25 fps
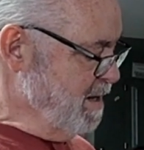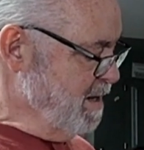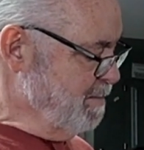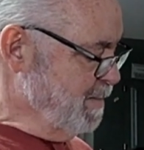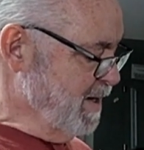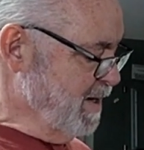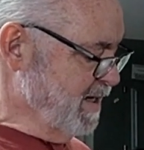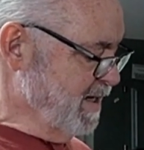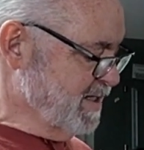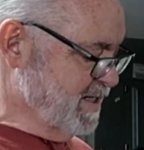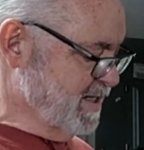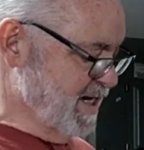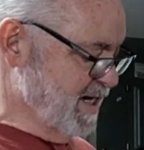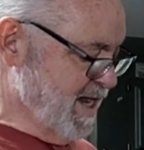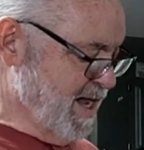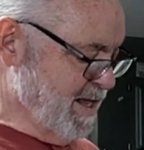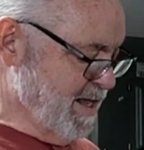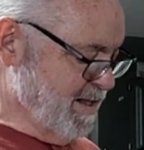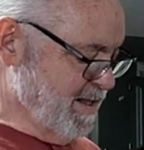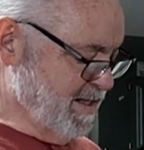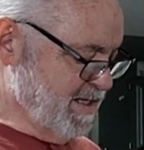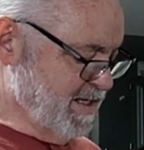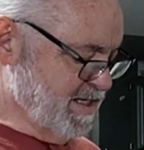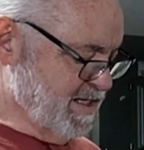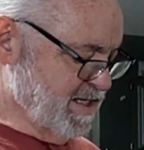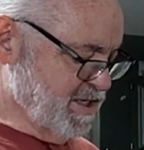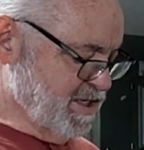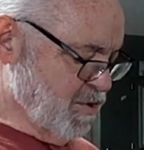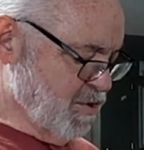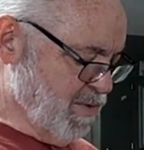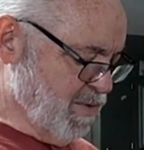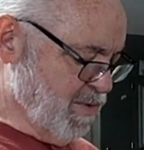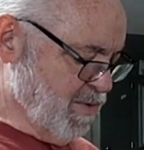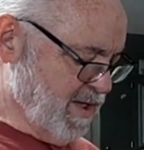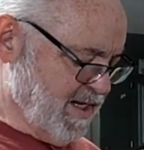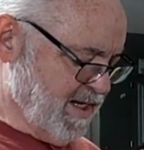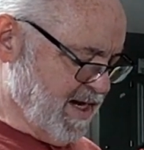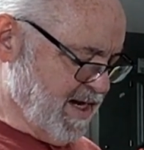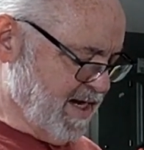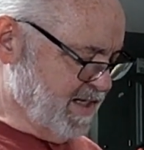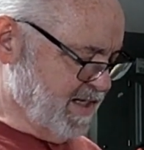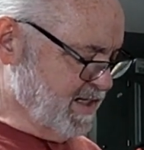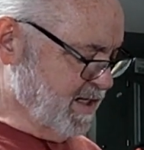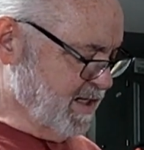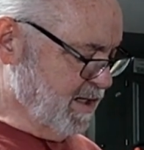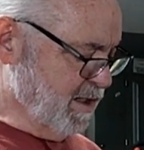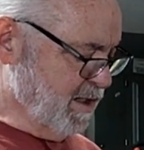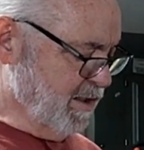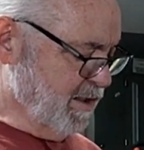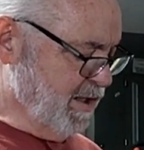But this is a really nice
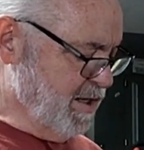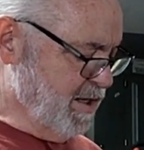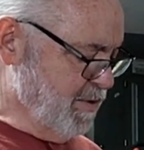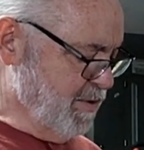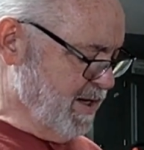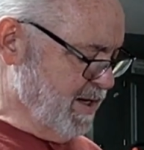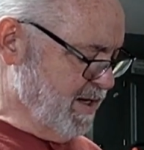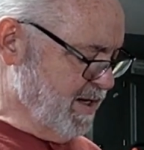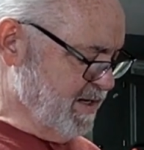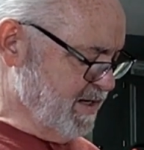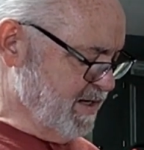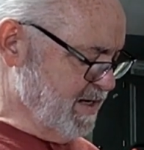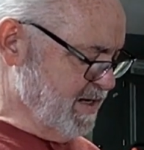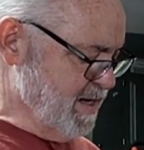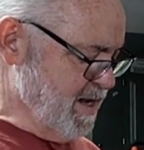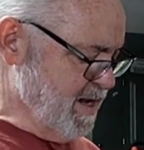little unit.